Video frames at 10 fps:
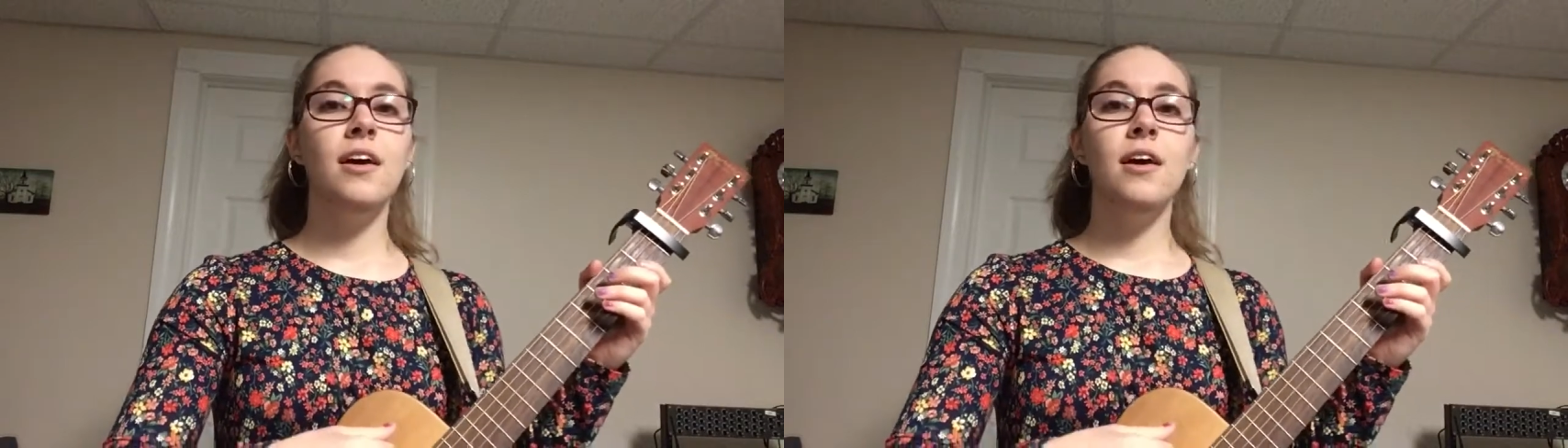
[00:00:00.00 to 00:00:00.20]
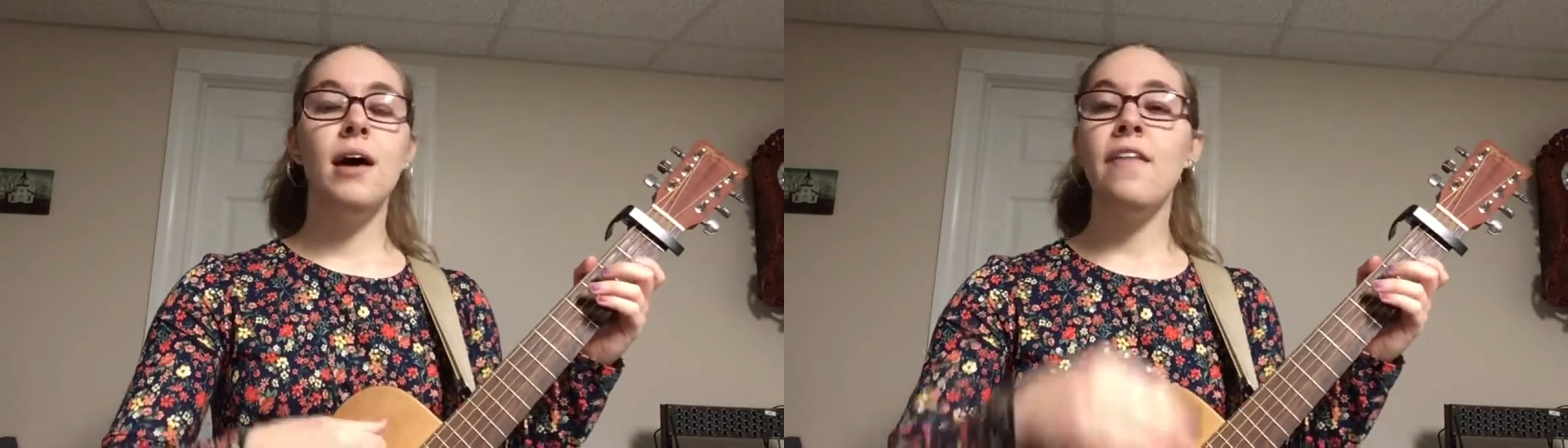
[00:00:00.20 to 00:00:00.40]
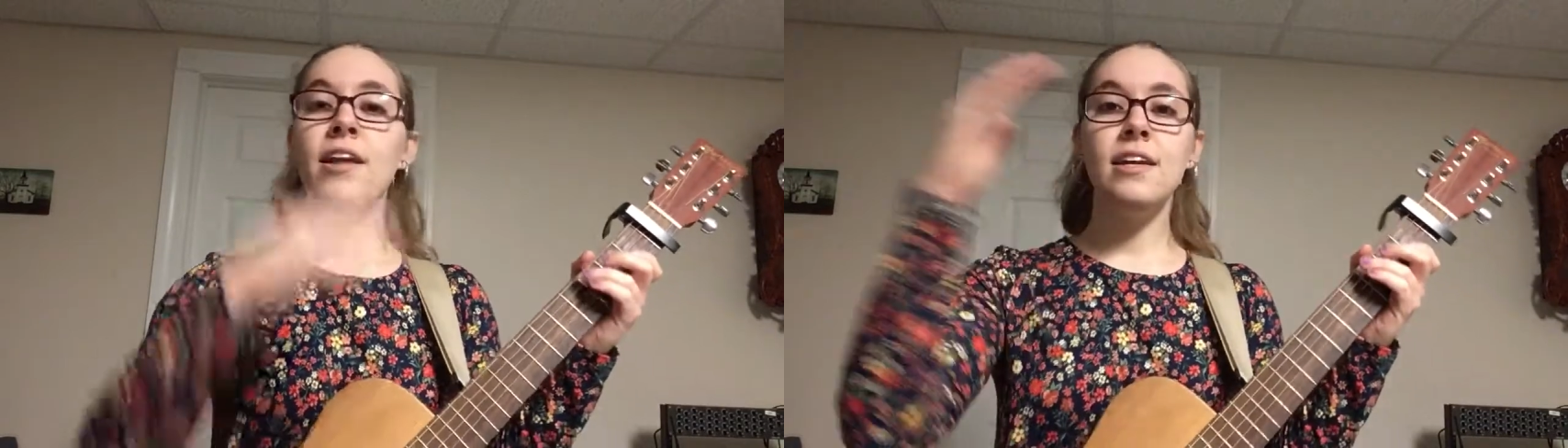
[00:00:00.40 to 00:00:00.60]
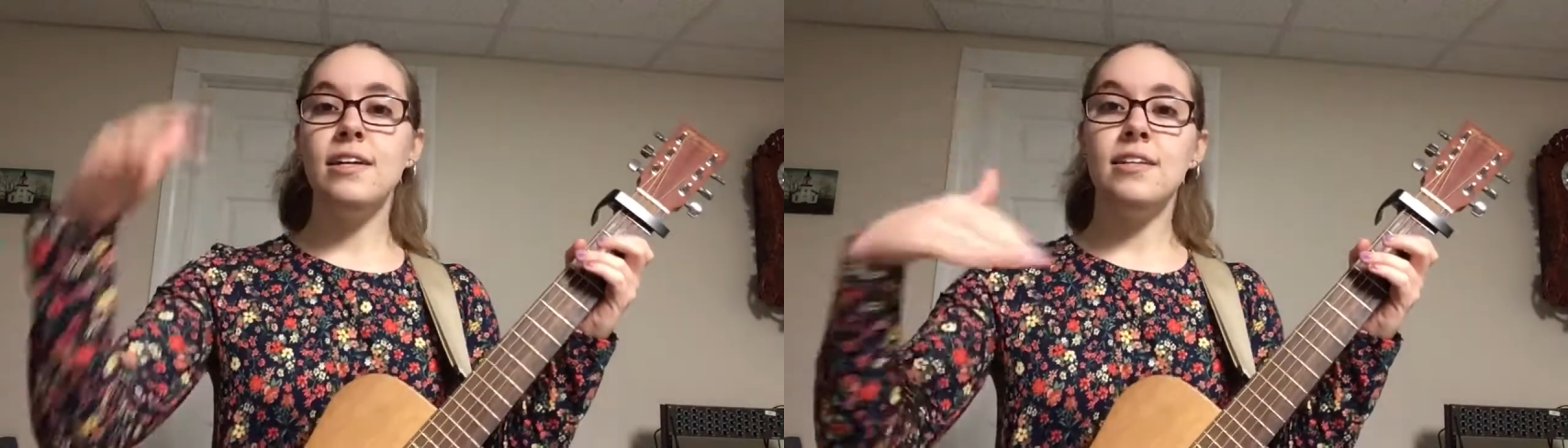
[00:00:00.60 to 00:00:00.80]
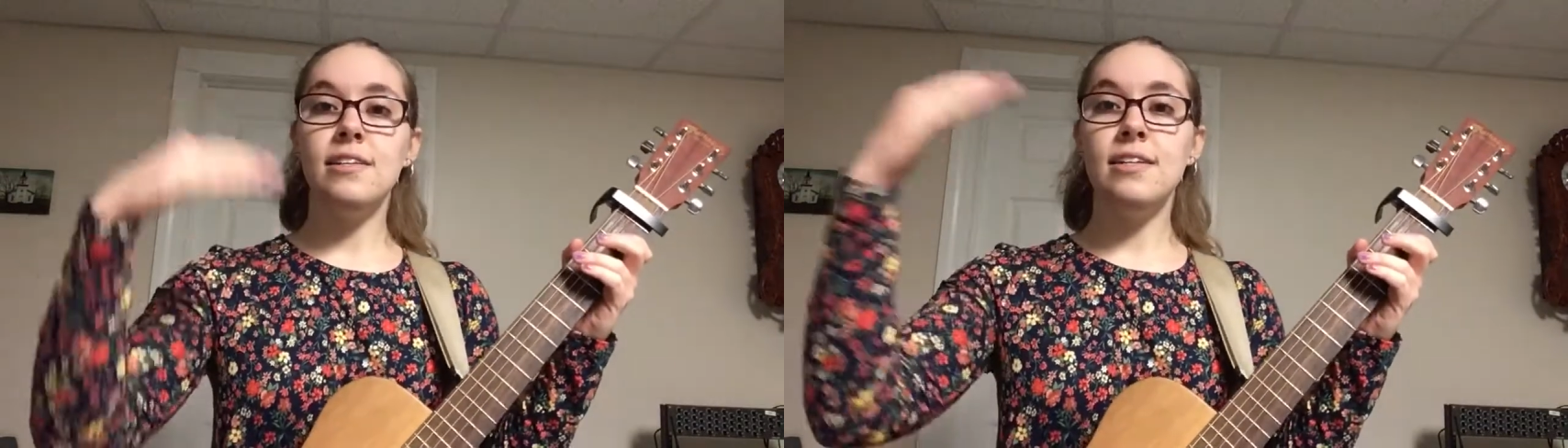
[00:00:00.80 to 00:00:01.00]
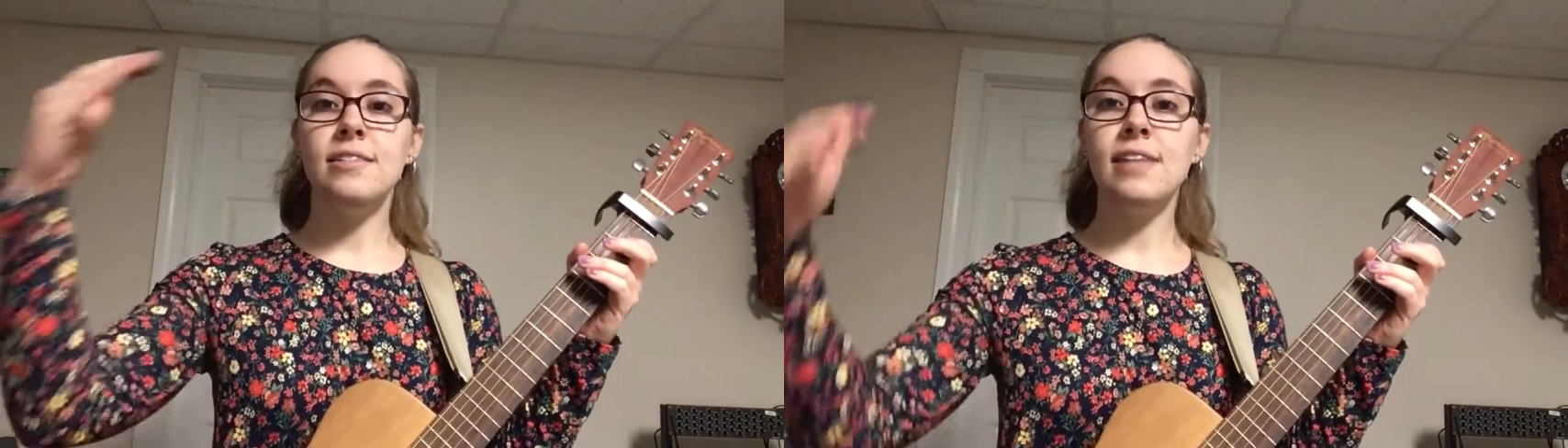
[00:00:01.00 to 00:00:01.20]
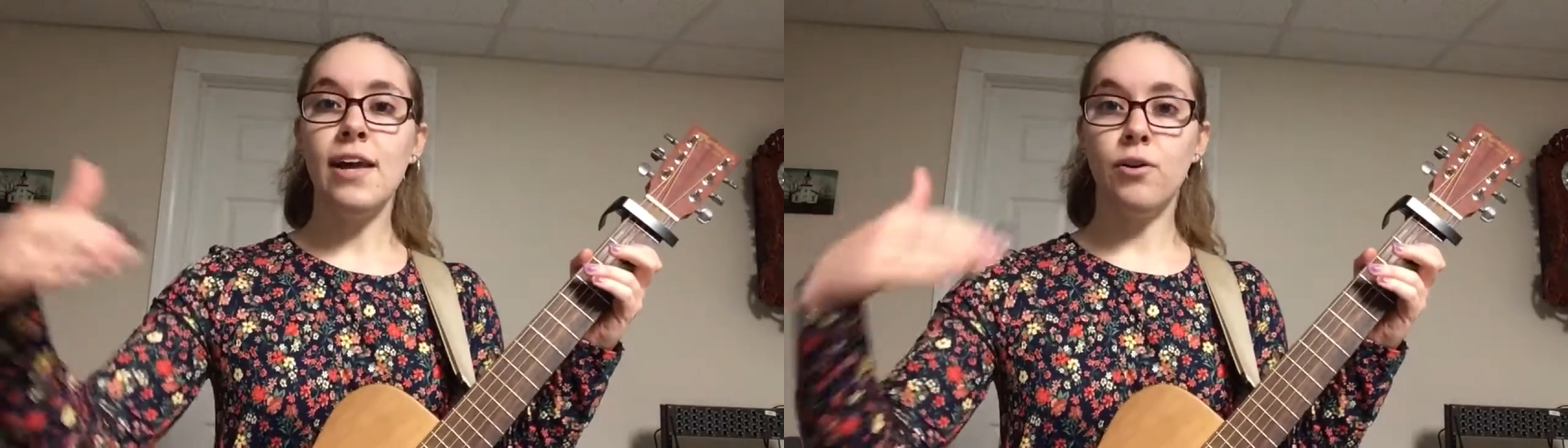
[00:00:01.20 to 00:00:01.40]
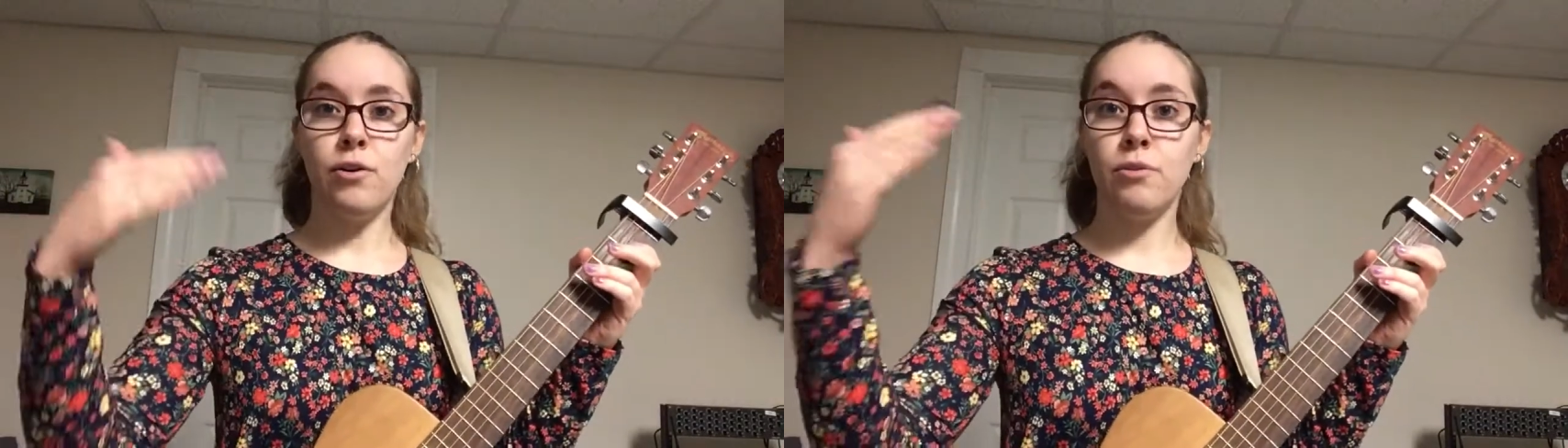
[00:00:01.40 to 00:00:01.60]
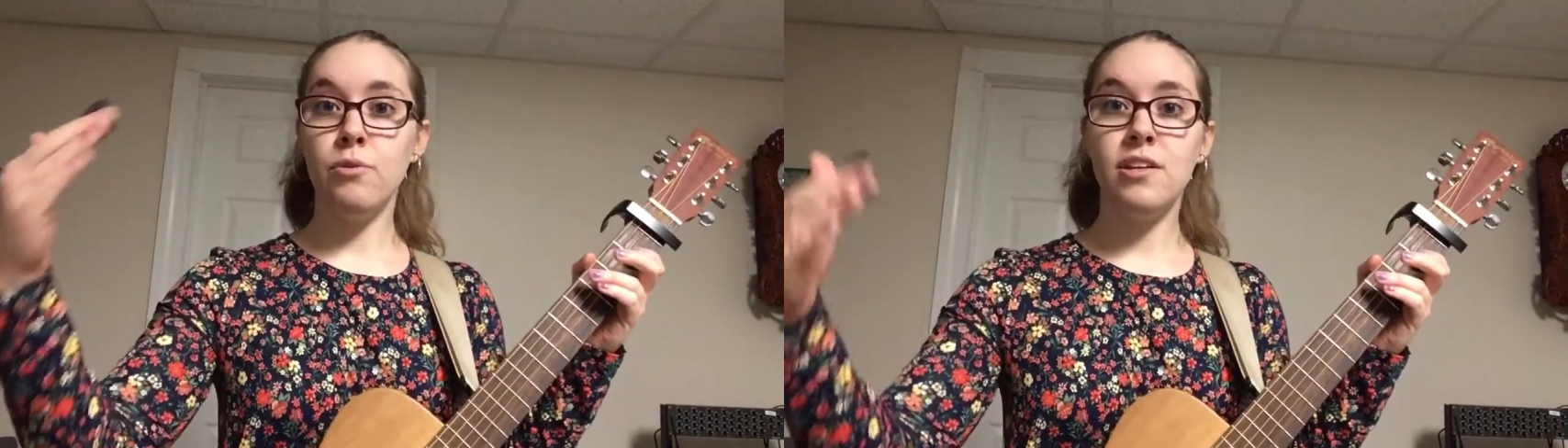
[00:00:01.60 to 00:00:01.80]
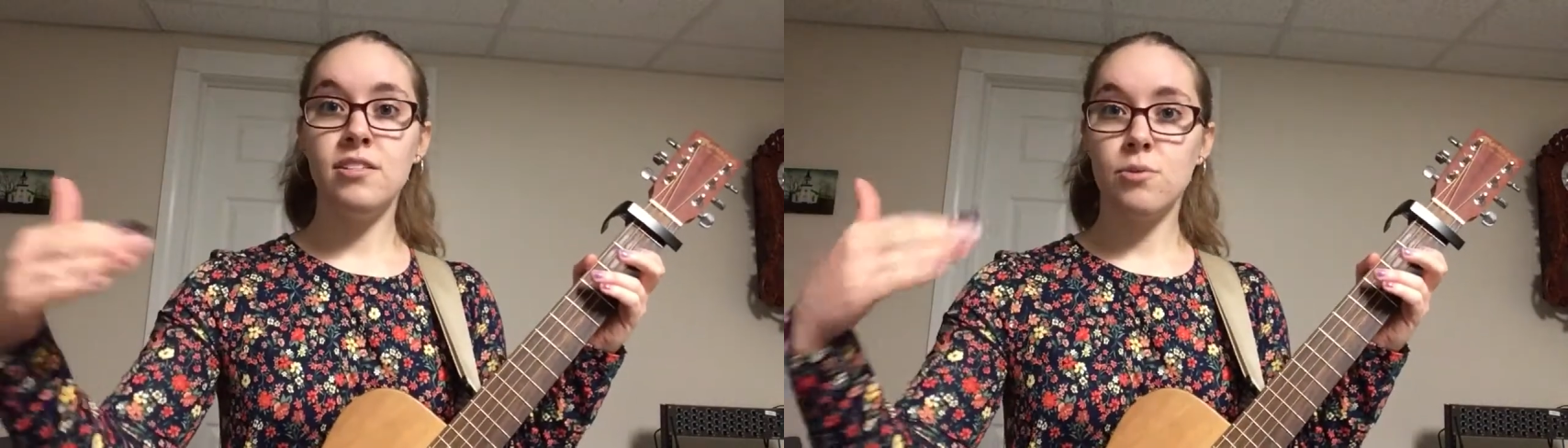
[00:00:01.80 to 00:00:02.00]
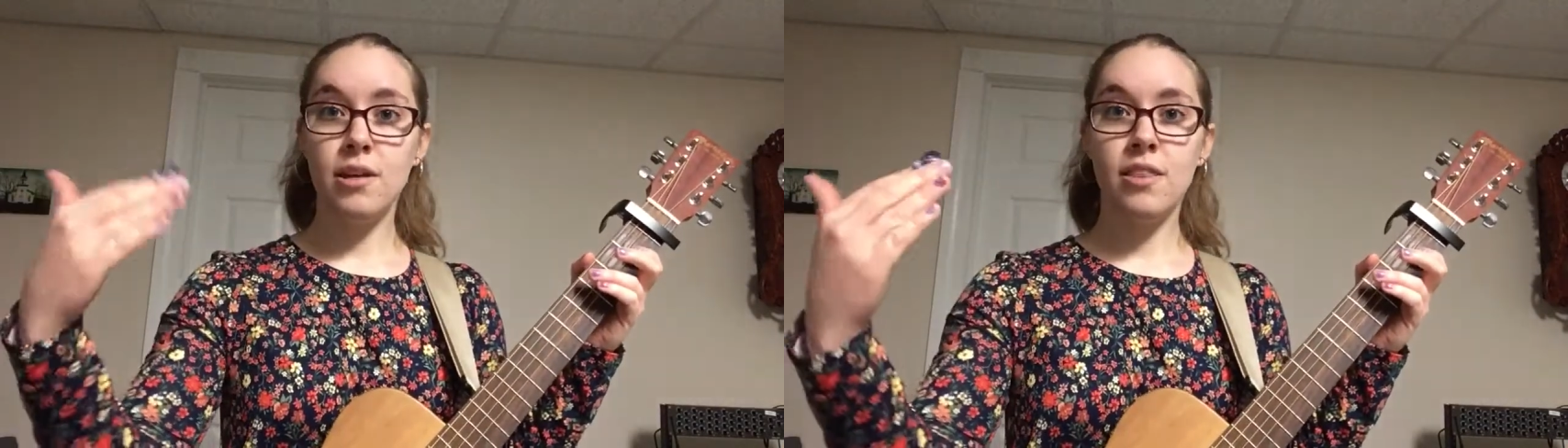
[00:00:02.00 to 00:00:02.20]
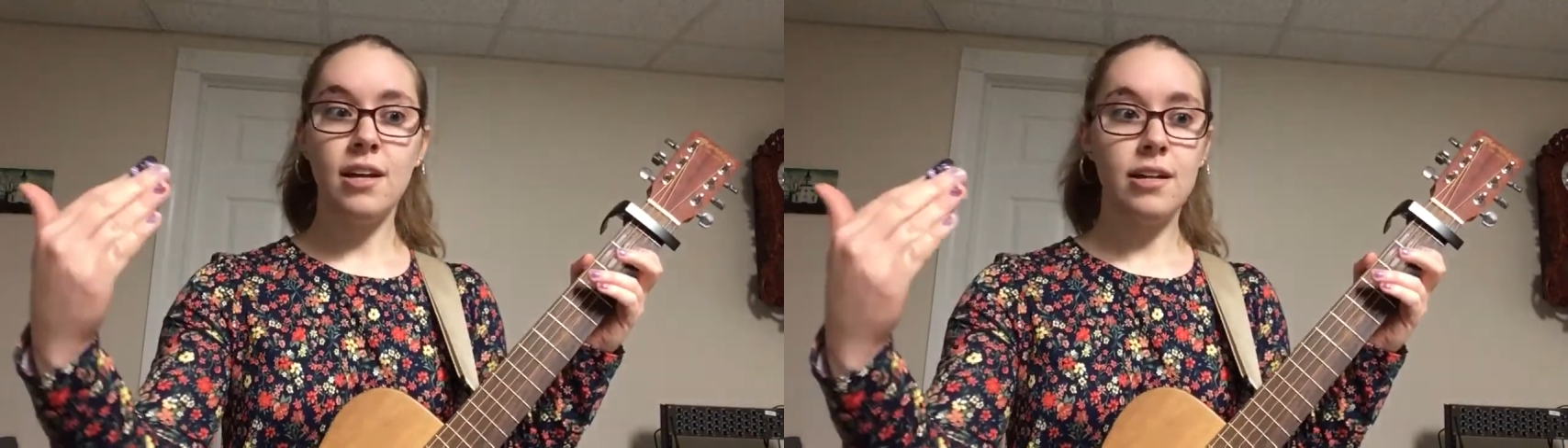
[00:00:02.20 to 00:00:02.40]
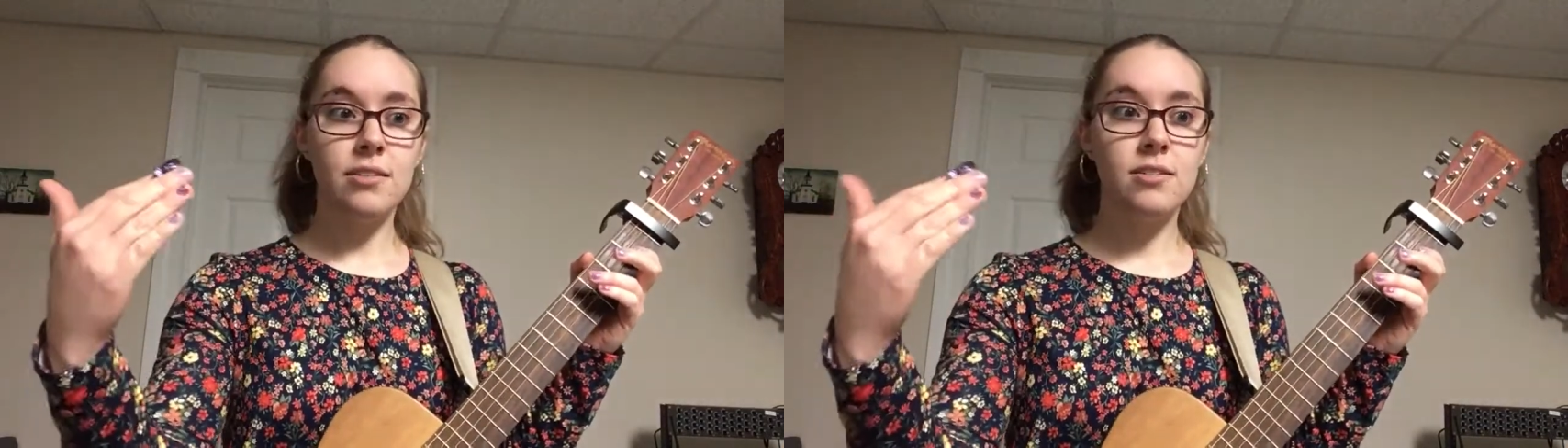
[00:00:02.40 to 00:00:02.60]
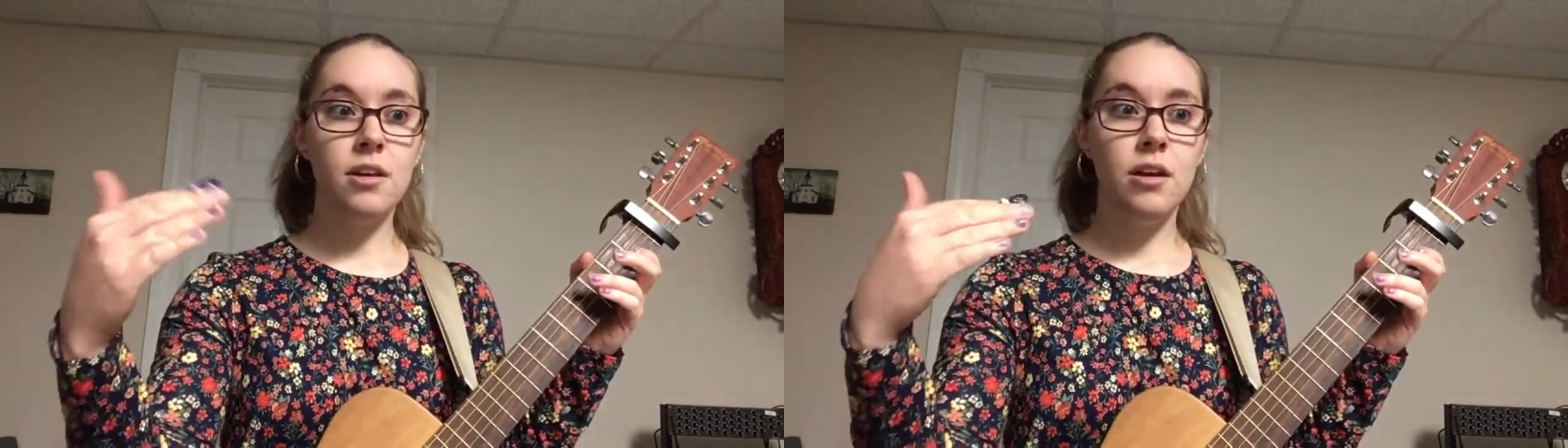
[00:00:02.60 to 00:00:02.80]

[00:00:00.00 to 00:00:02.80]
And then it cycled through these three things.